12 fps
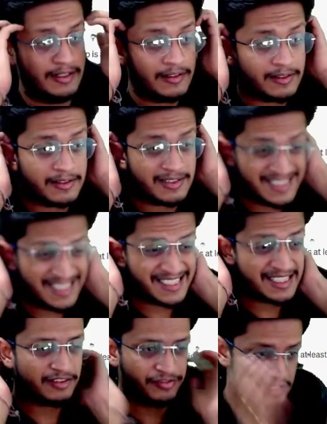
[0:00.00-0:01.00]
6 in the
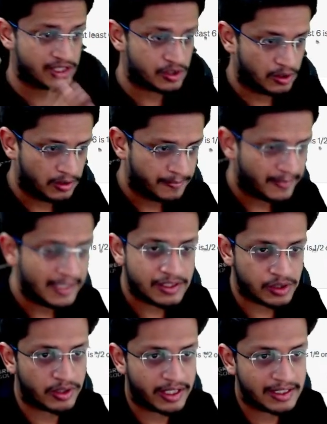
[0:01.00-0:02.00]
first go, it's
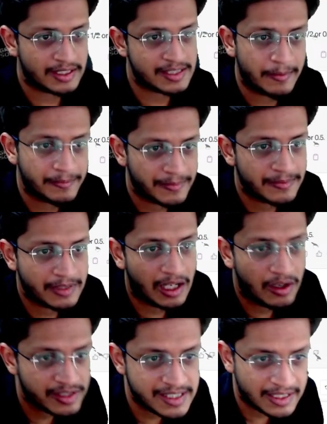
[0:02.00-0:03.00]
okay. The sum now
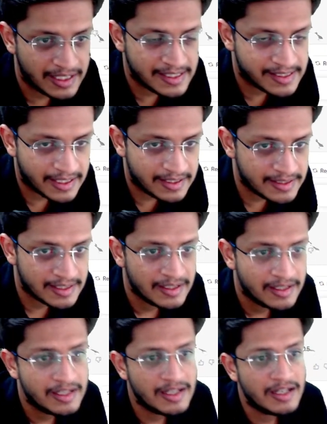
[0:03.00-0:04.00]
is at least 6.
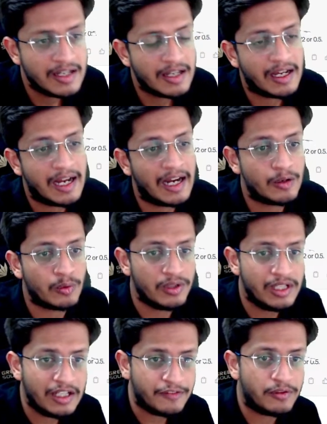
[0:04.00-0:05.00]
And
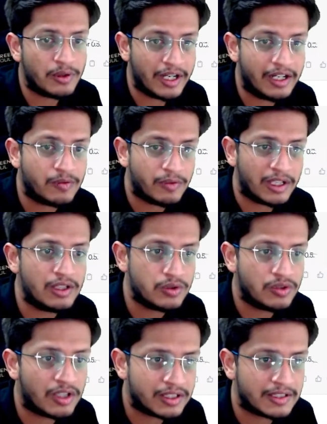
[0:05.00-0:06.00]
only if you get 1, 2,
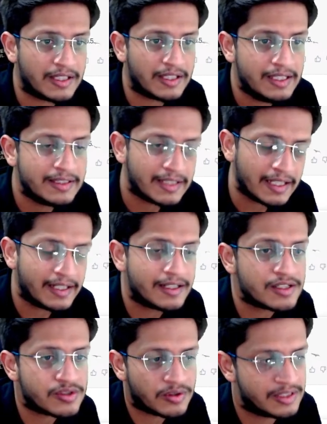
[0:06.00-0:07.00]
or 3, then it is
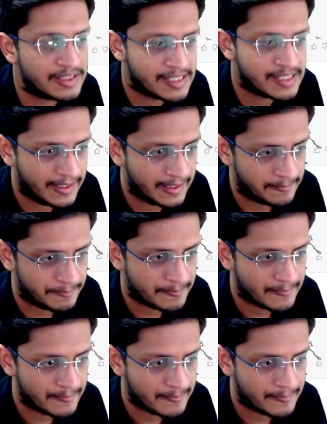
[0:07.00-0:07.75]
rolled the second time.